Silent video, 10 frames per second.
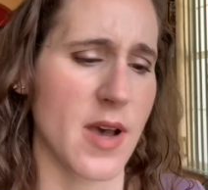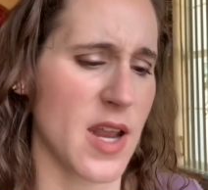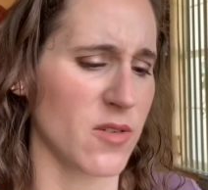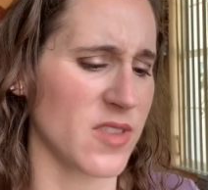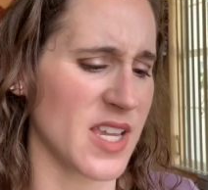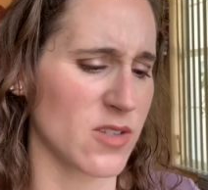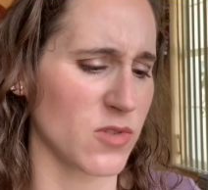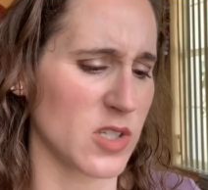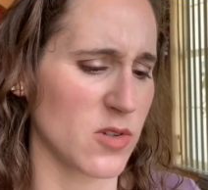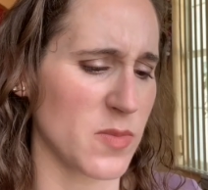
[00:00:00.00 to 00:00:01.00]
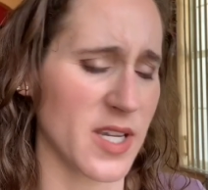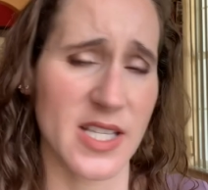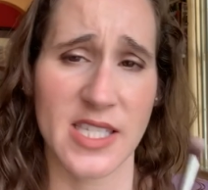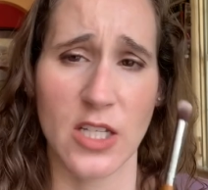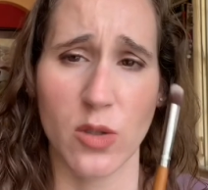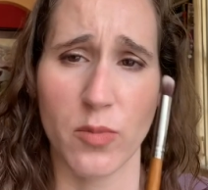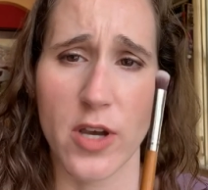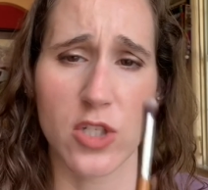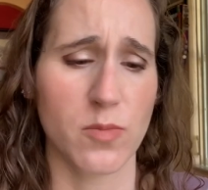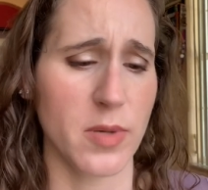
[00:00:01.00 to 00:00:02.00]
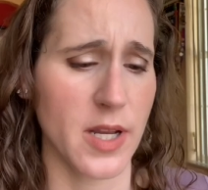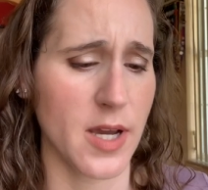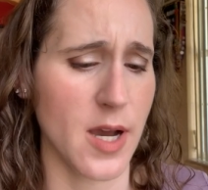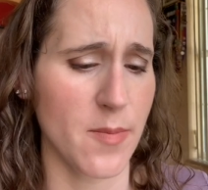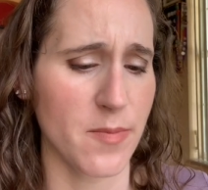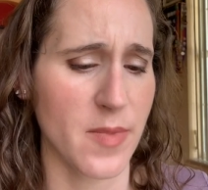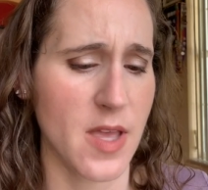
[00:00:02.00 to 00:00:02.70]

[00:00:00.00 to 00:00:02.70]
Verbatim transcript: I don't think it's really supposed to be a concealer brush, but um,